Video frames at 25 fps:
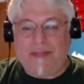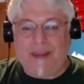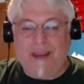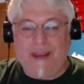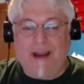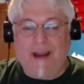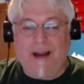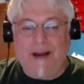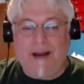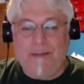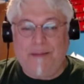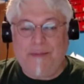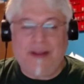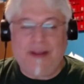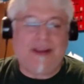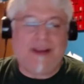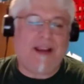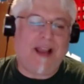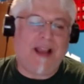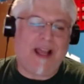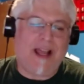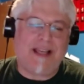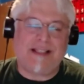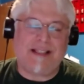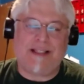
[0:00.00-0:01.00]
Um, you can
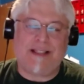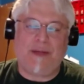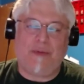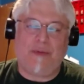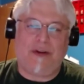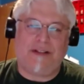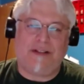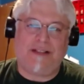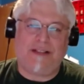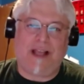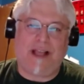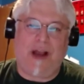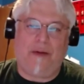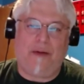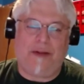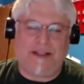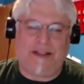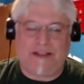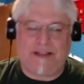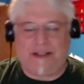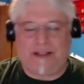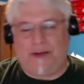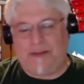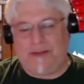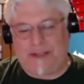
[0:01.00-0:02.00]
kind of see where it's going.
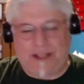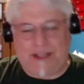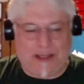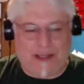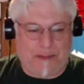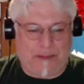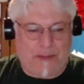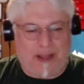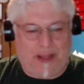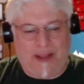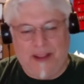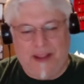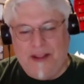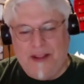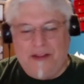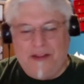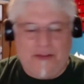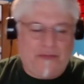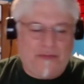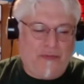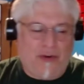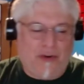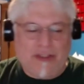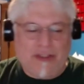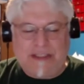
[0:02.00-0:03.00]
So it's going to be
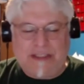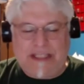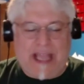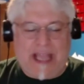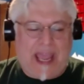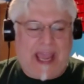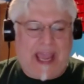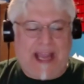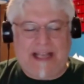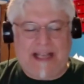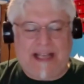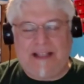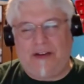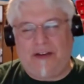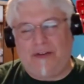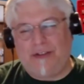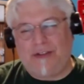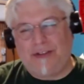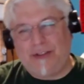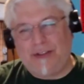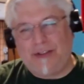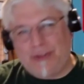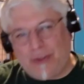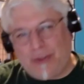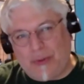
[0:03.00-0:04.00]
first act, they're in
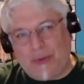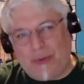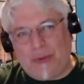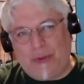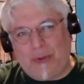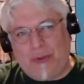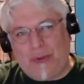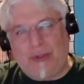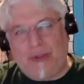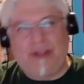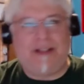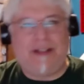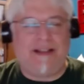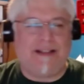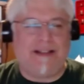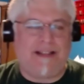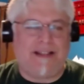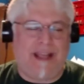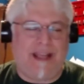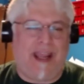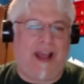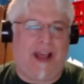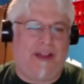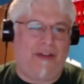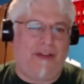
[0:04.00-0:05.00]
school, and you
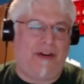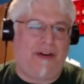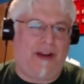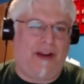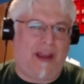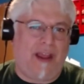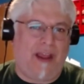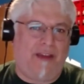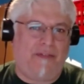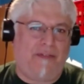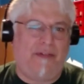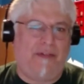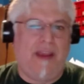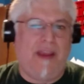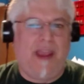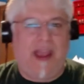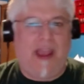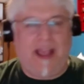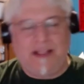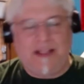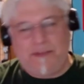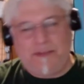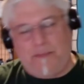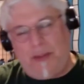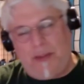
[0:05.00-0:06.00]
see how their life
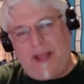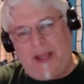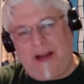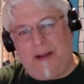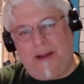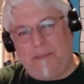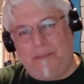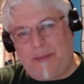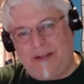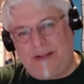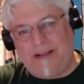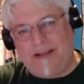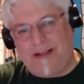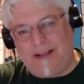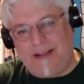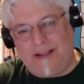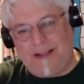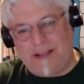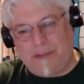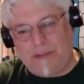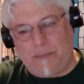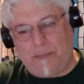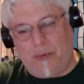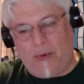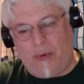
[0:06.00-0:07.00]
has been up until
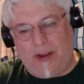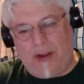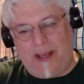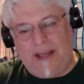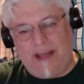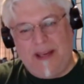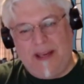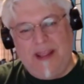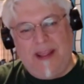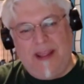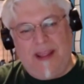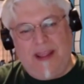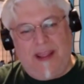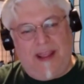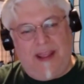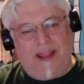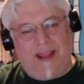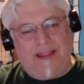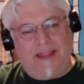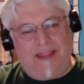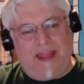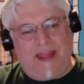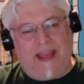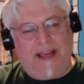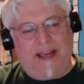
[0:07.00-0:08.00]
this point.
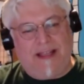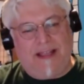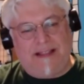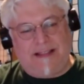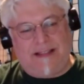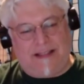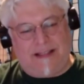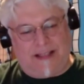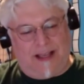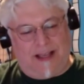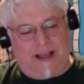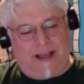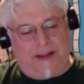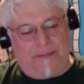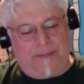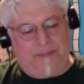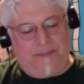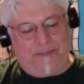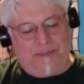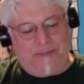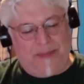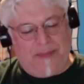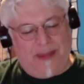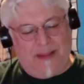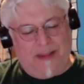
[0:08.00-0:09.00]
Then it's um,
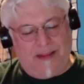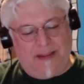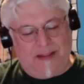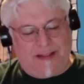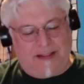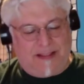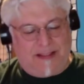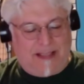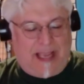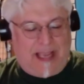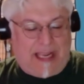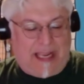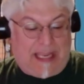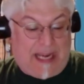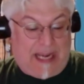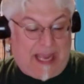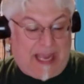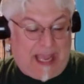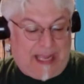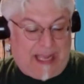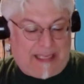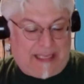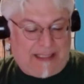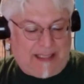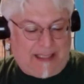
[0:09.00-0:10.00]
the second
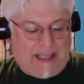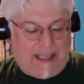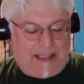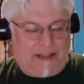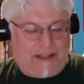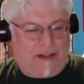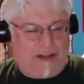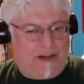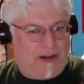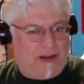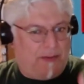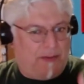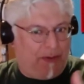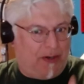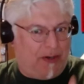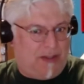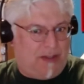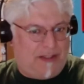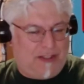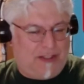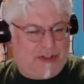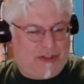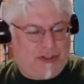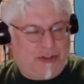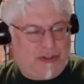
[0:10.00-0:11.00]
act, like they're going on
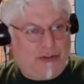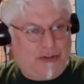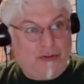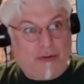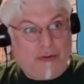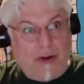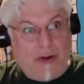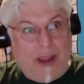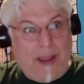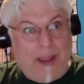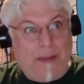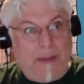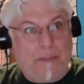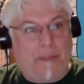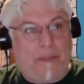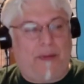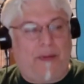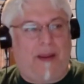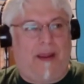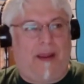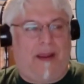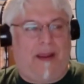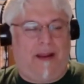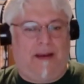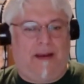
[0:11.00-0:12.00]
this trip
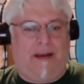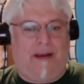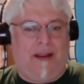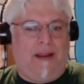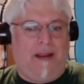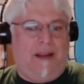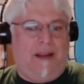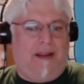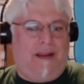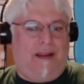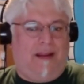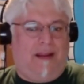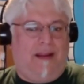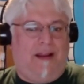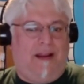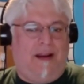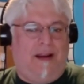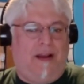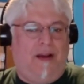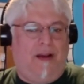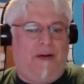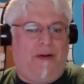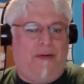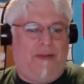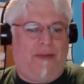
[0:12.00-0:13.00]
and you
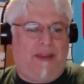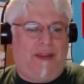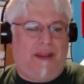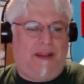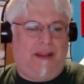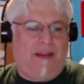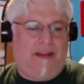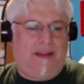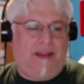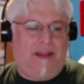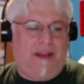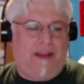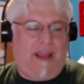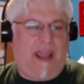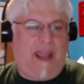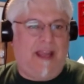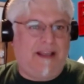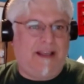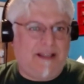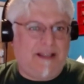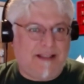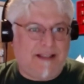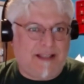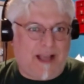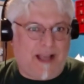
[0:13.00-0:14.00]
know the the
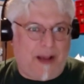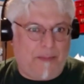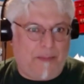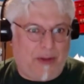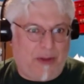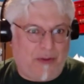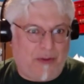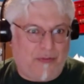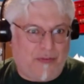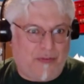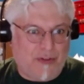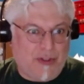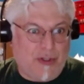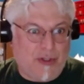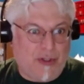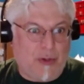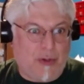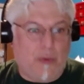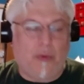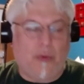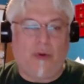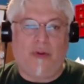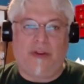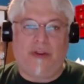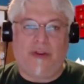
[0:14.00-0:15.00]
end is coming for
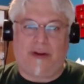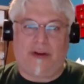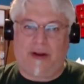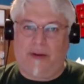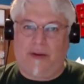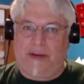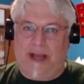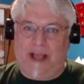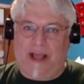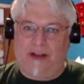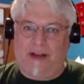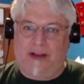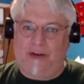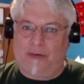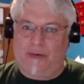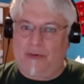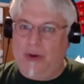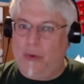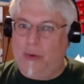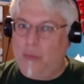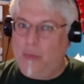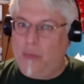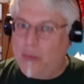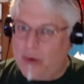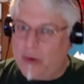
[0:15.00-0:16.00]
school. They're going out in the
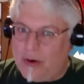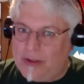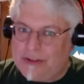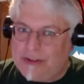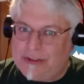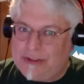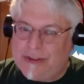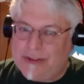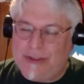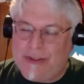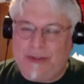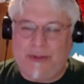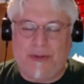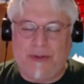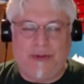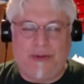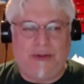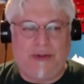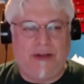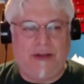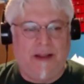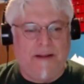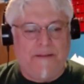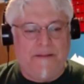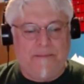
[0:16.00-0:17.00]
real world
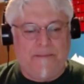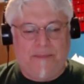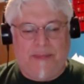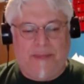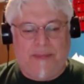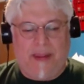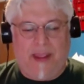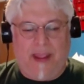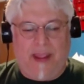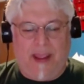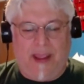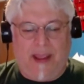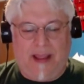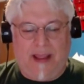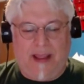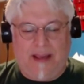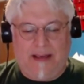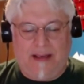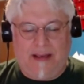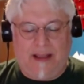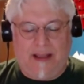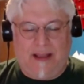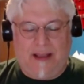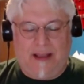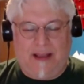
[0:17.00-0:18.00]
soon,
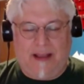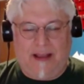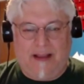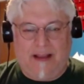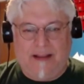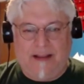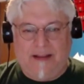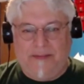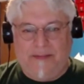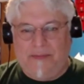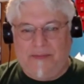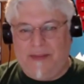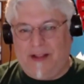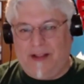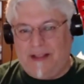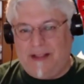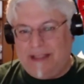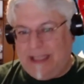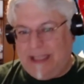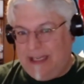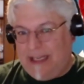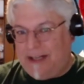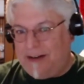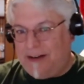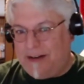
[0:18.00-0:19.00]
and uh, the
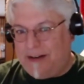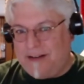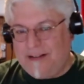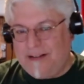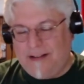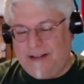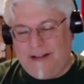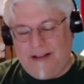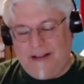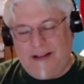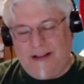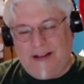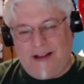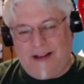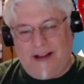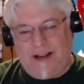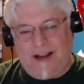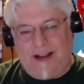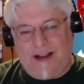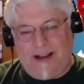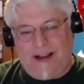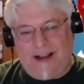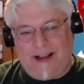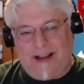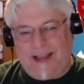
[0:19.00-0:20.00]
leader uh,
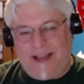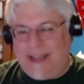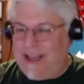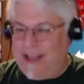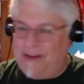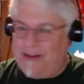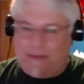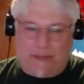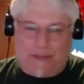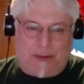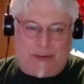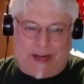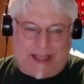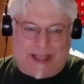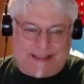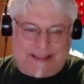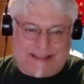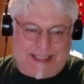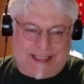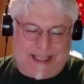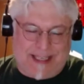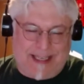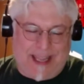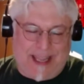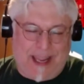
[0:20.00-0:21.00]
I can't even pronounce
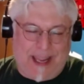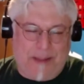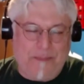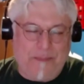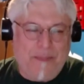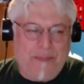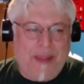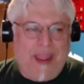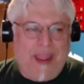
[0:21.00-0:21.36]
that name.